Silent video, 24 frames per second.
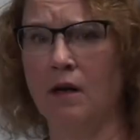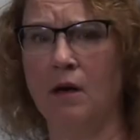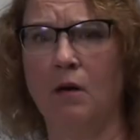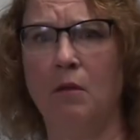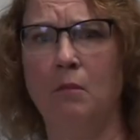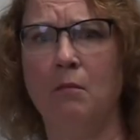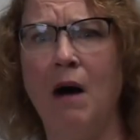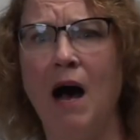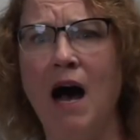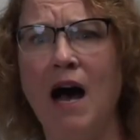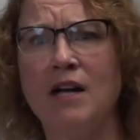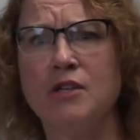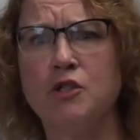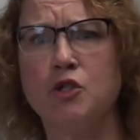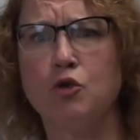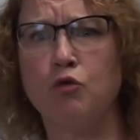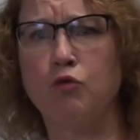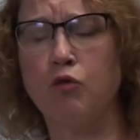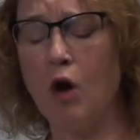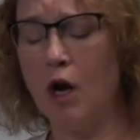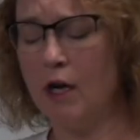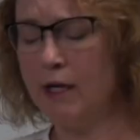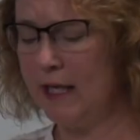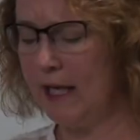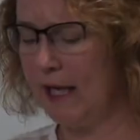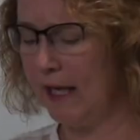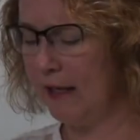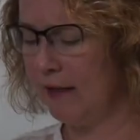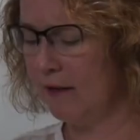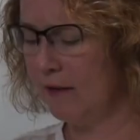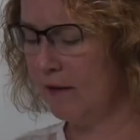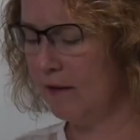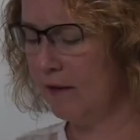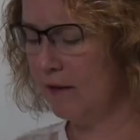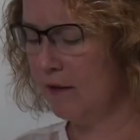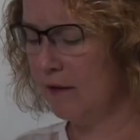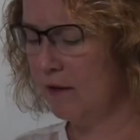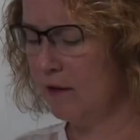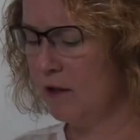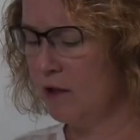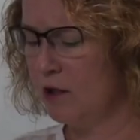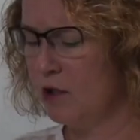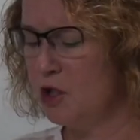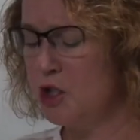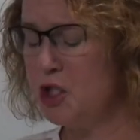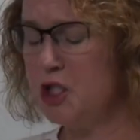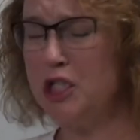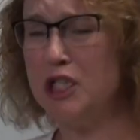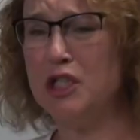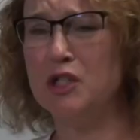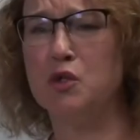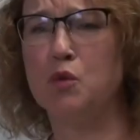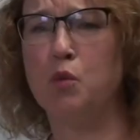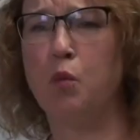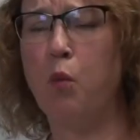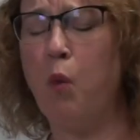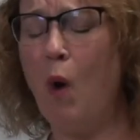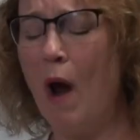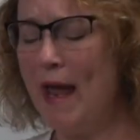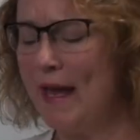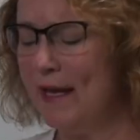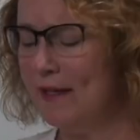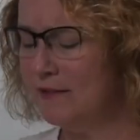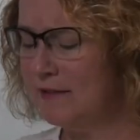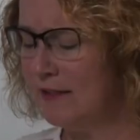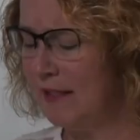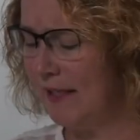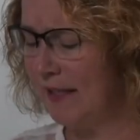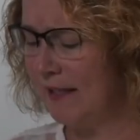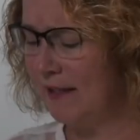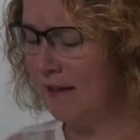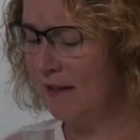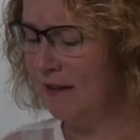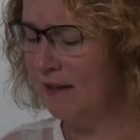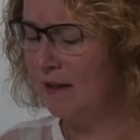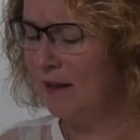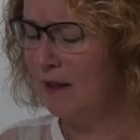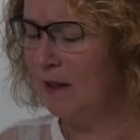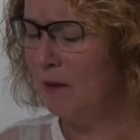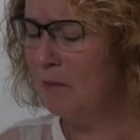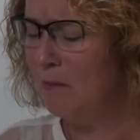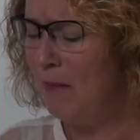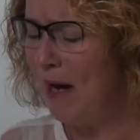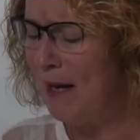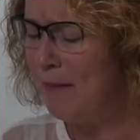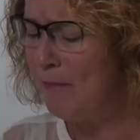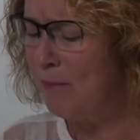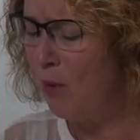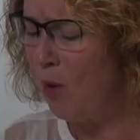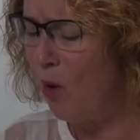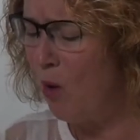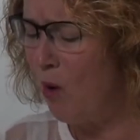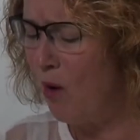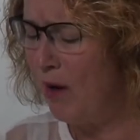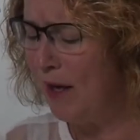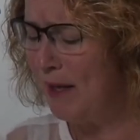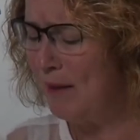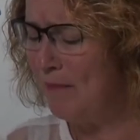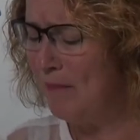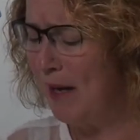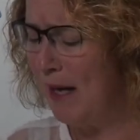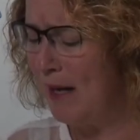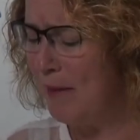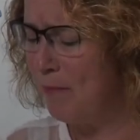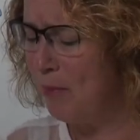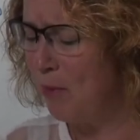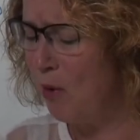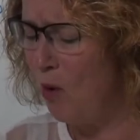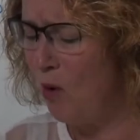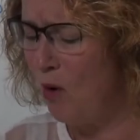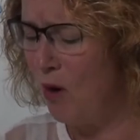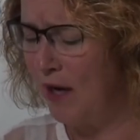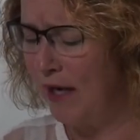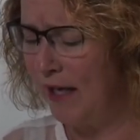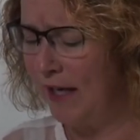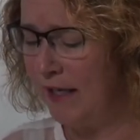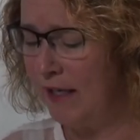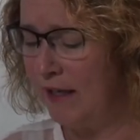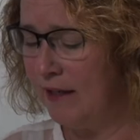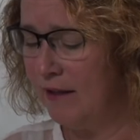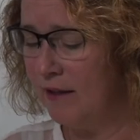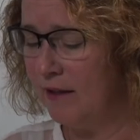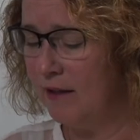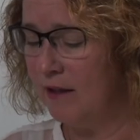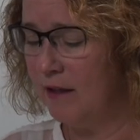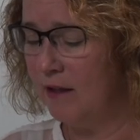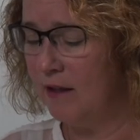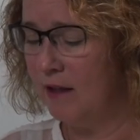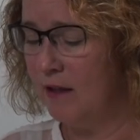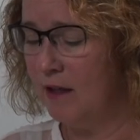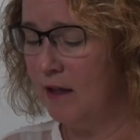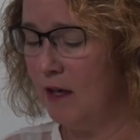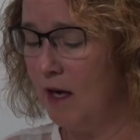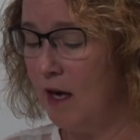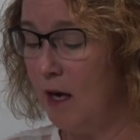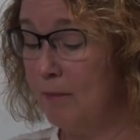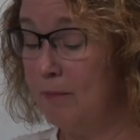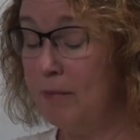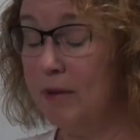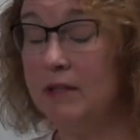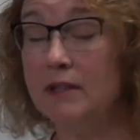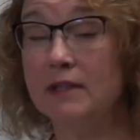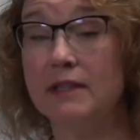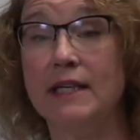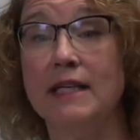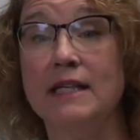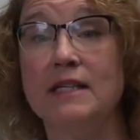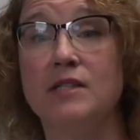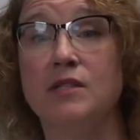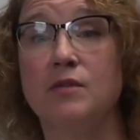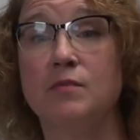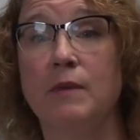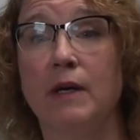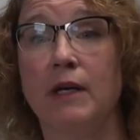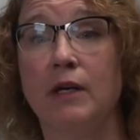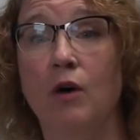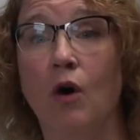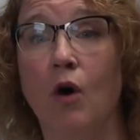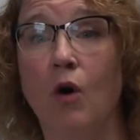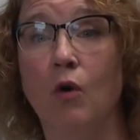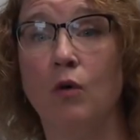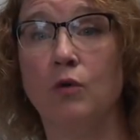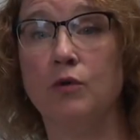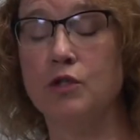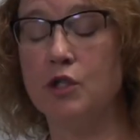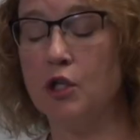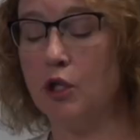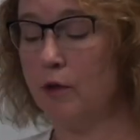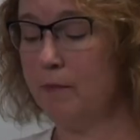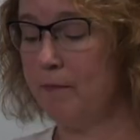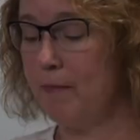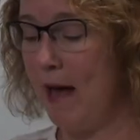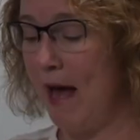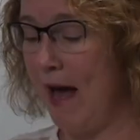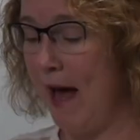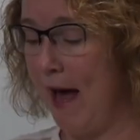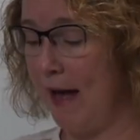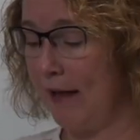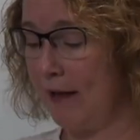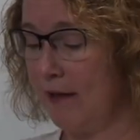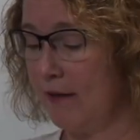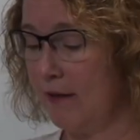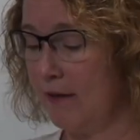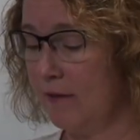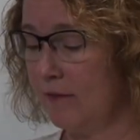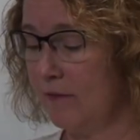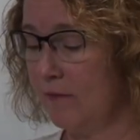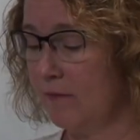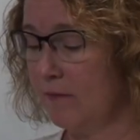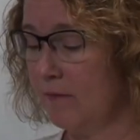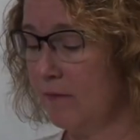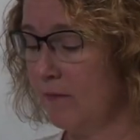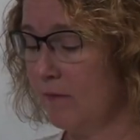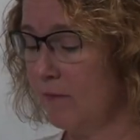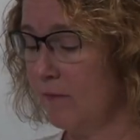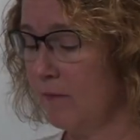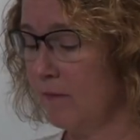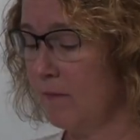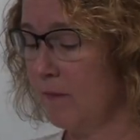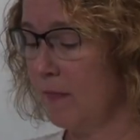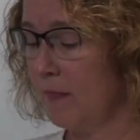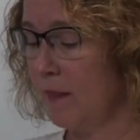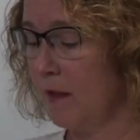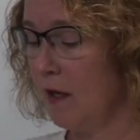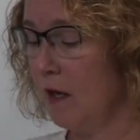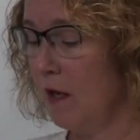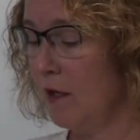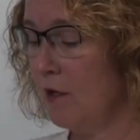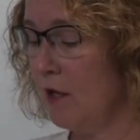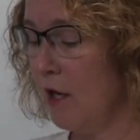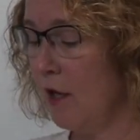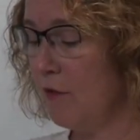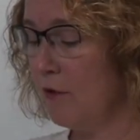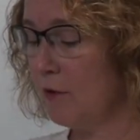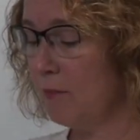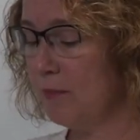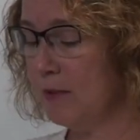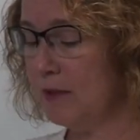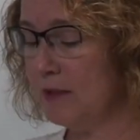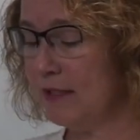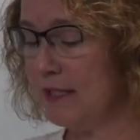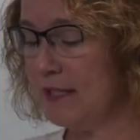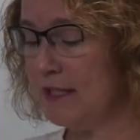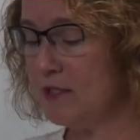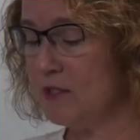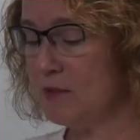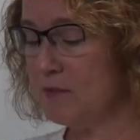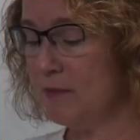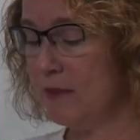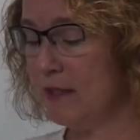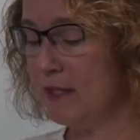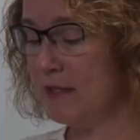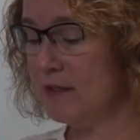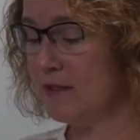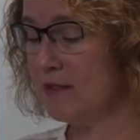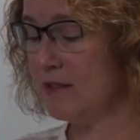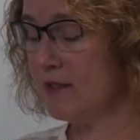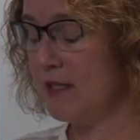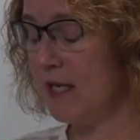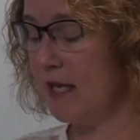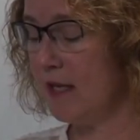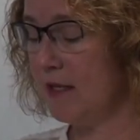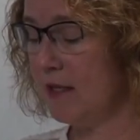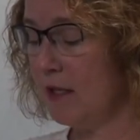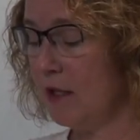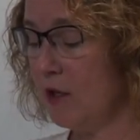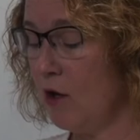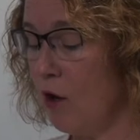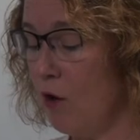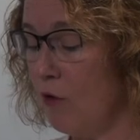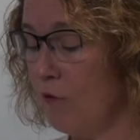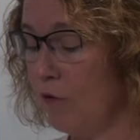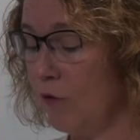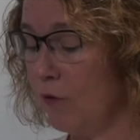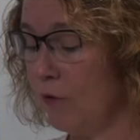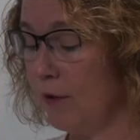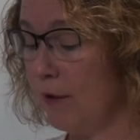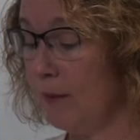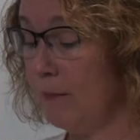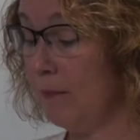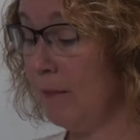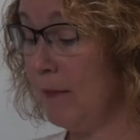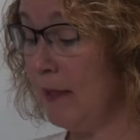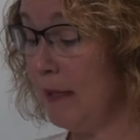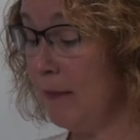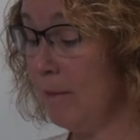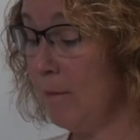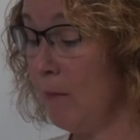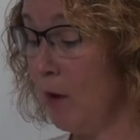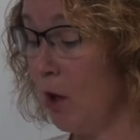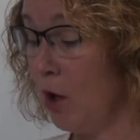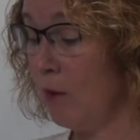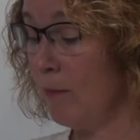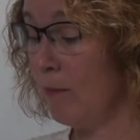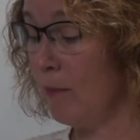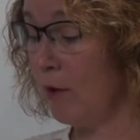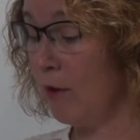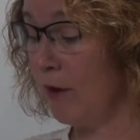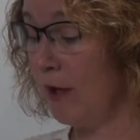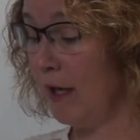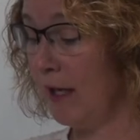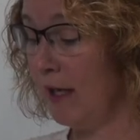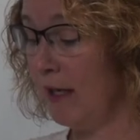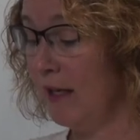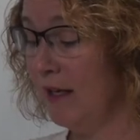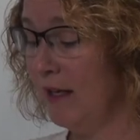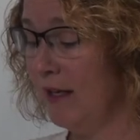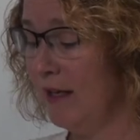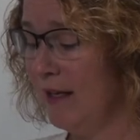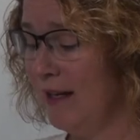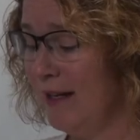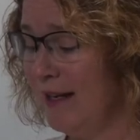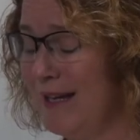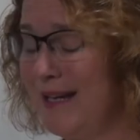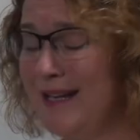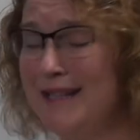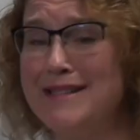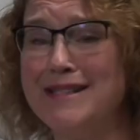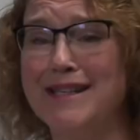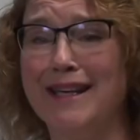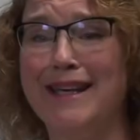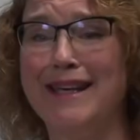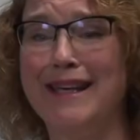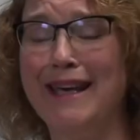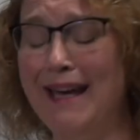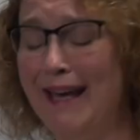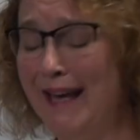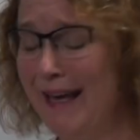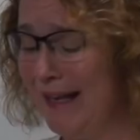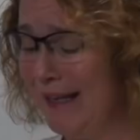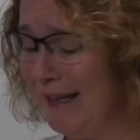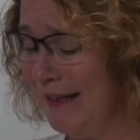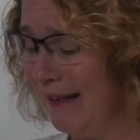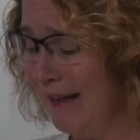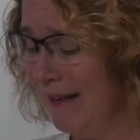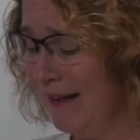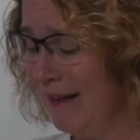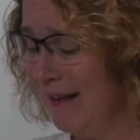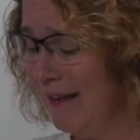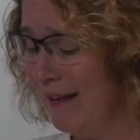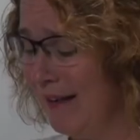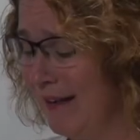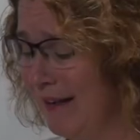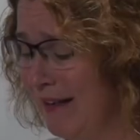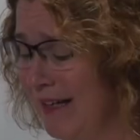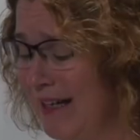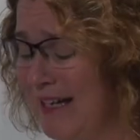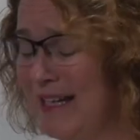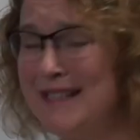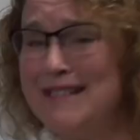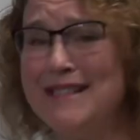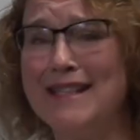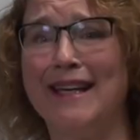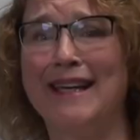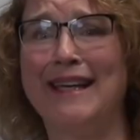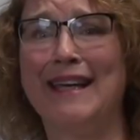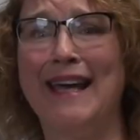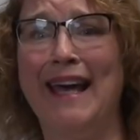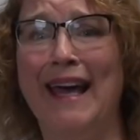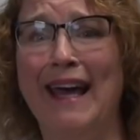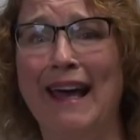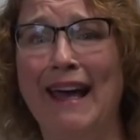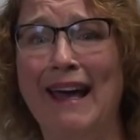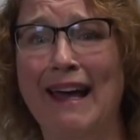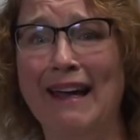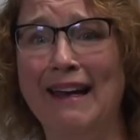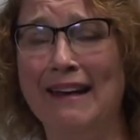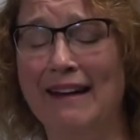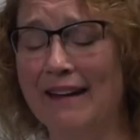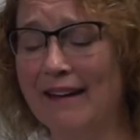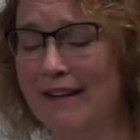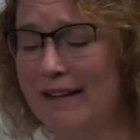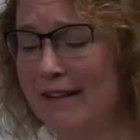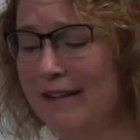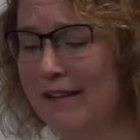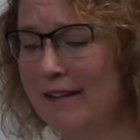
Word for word: Ma's running. She's wailing, My boy, my boy! A policeman holds her back. Another policeman is standing over me, murmuring, It's a kid! It's a kid!